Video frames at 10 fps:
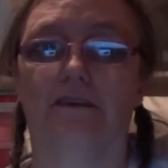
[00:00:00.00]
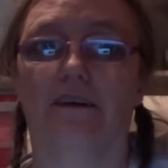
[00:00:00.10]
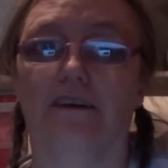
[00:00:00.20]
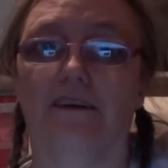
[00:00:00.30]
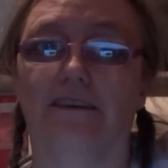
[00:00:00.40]

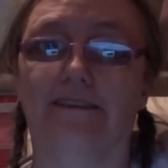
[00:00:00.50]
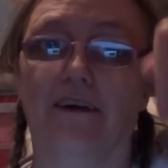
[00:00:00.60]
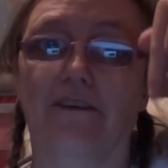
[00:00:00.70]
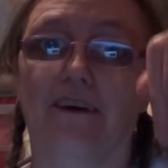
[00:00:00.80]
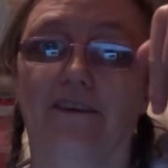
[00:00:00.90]

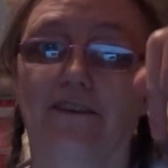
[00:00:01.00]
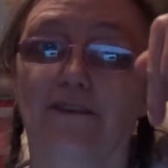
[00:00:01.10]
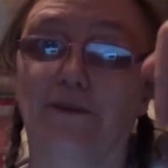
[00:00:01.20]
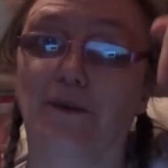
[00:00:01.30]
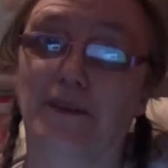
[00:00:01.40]
Down there in the
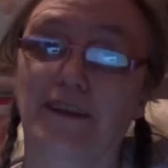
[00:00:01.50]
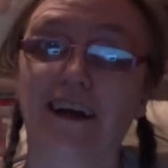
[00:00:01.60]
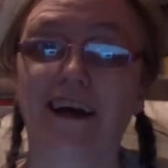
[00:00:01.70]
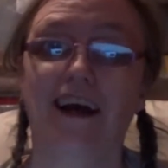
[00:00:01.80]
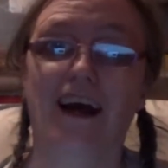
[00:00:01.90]
description,
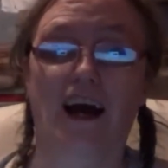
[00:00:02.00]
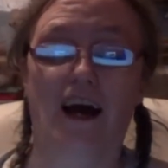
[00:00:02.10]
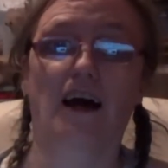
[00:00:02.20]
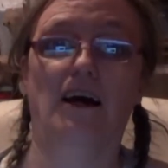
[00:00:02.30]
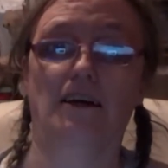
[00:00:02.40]

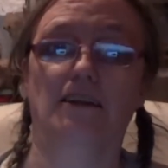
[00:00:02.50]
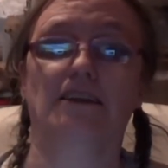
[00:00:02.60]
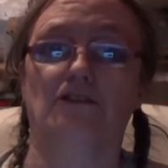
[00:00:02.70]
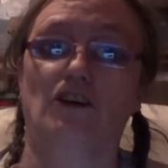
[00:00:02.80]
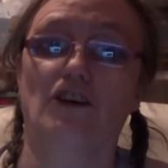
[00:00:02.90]

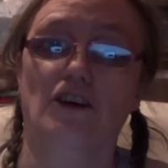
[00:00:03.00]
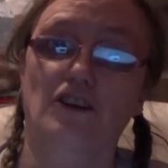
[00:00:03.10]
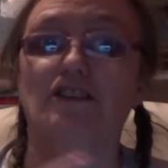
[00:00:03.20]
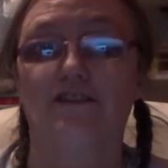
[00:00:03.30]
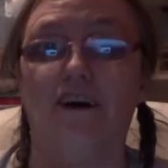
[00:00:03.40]
link to her,
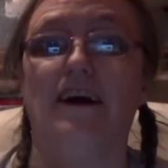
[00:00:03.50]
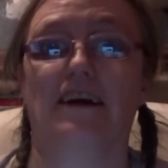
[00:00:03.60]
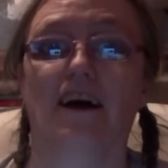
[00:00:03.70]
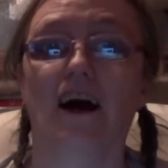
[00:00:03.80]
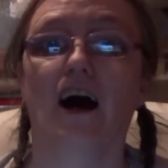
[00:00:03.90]
she's
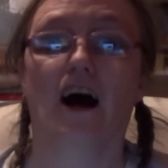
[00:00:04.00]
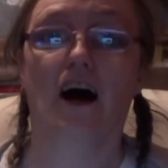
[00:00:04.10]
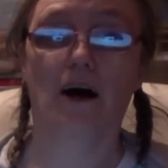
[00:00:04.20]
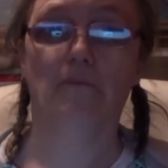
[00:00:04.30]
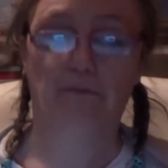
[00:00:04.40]
great.
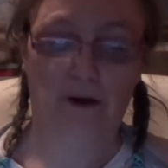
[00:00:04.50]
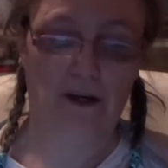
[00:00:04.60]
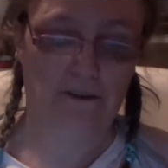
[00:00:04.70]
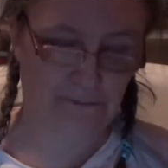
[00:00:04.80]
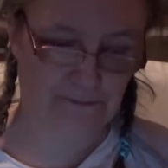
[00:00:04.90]
But